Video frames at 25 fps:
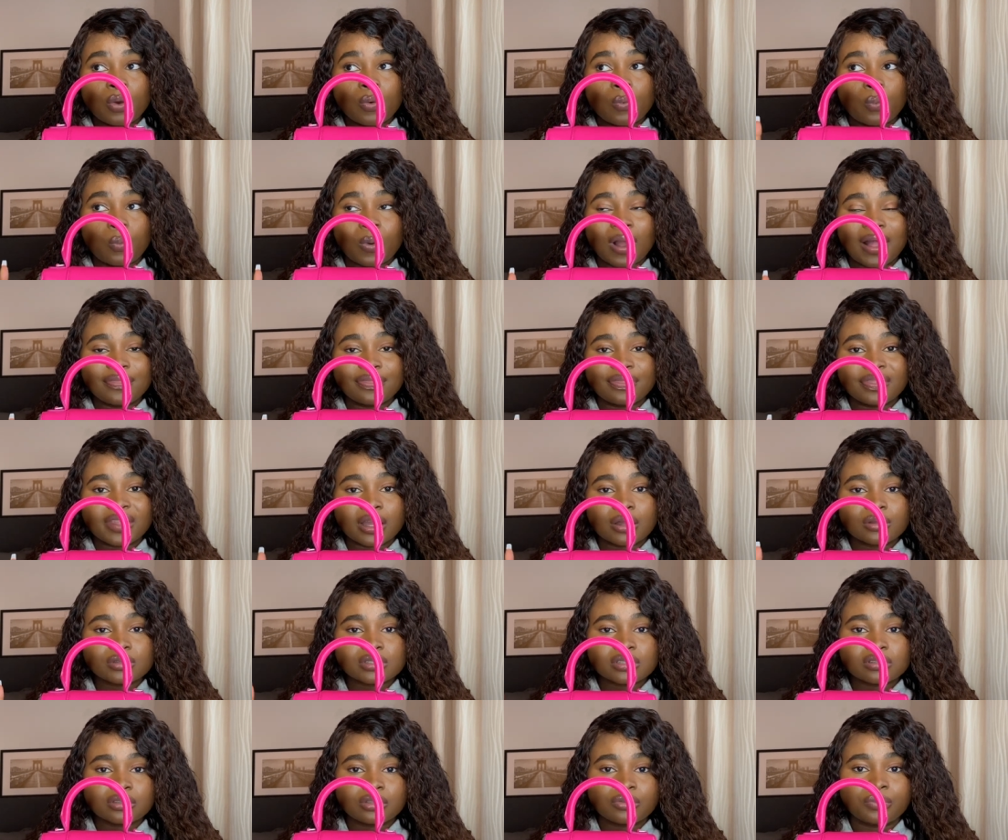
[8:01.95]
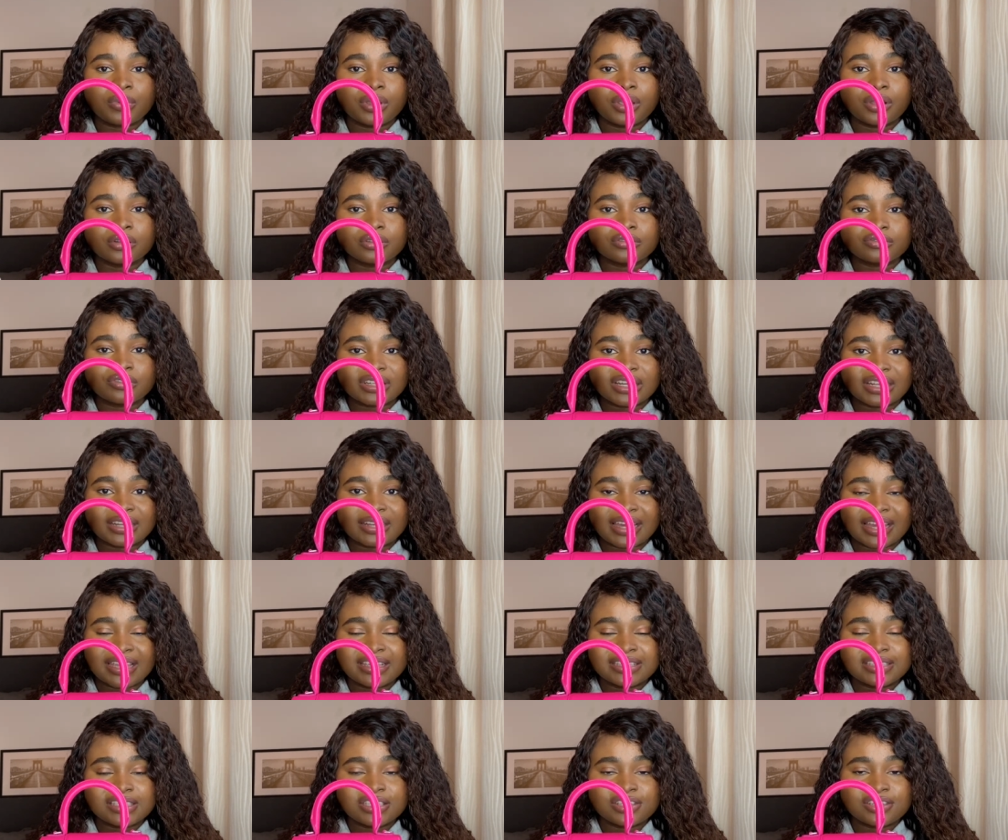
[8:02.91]

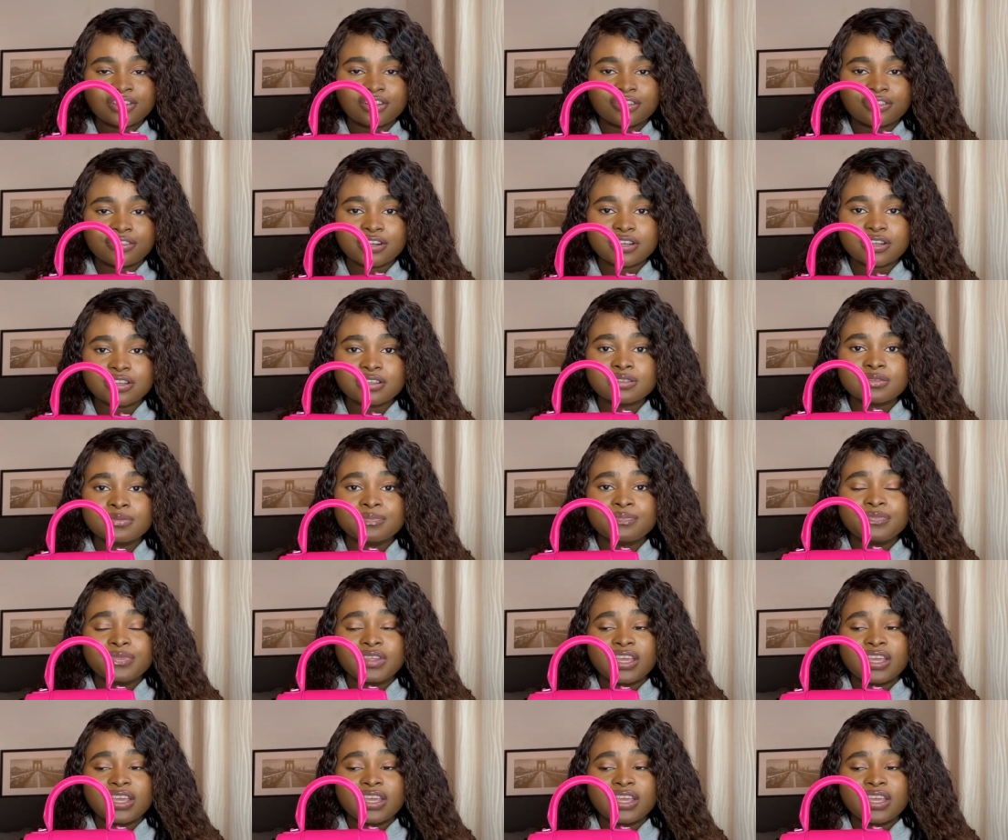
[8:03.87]
1390 euros